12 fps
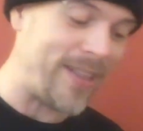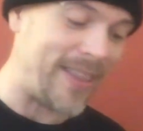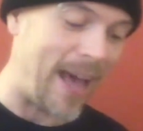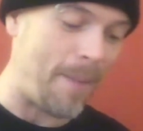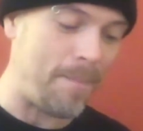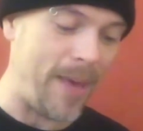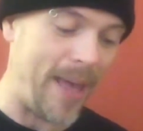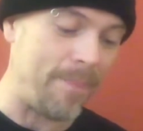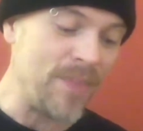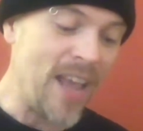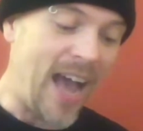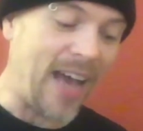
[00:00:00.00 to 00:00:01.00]
that bit,
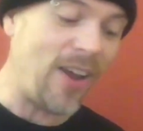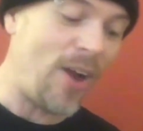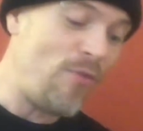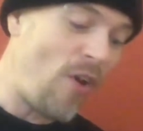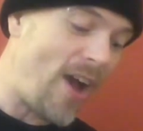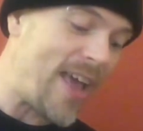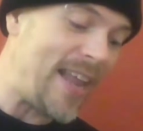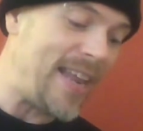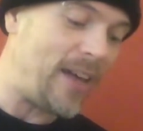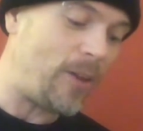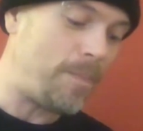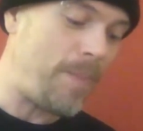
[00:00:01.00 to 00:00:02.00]
and I write a
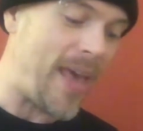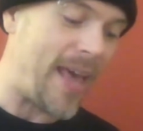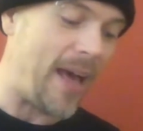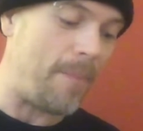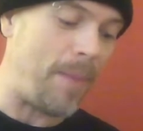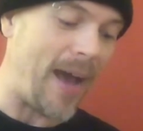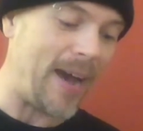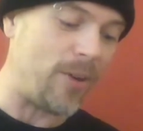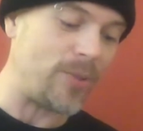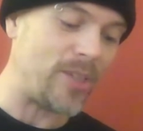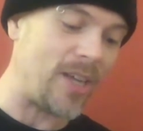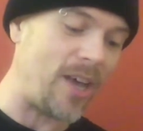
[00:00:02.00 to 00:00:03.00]
little bit
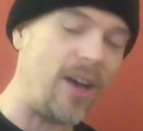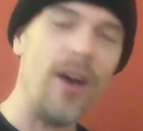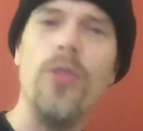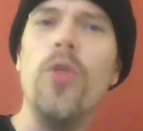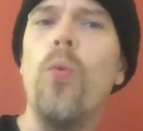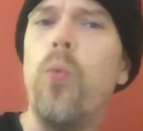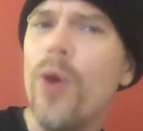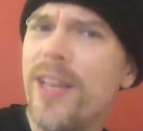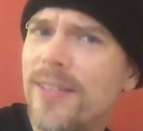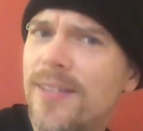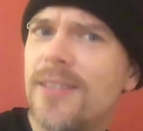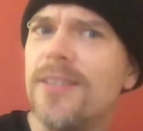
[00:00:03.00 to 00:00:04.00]
about the
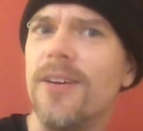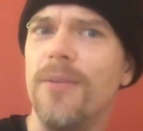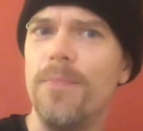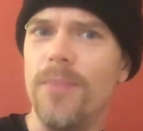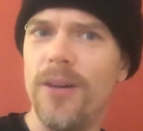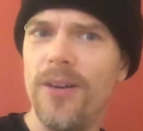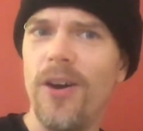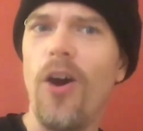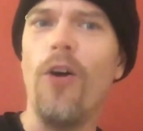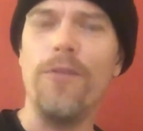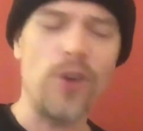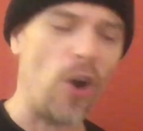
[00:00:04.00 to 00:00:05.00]
wisdom
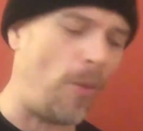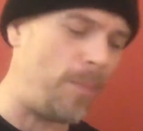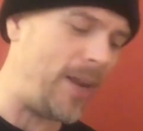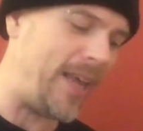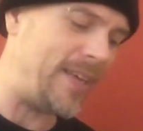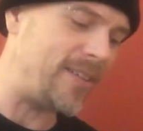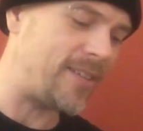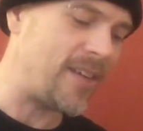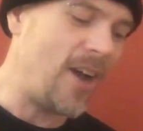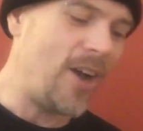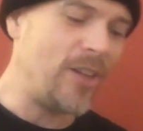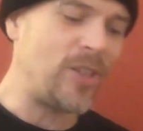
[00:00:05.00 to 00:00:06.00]
of goblins.
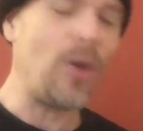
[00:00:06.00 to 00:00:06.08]
So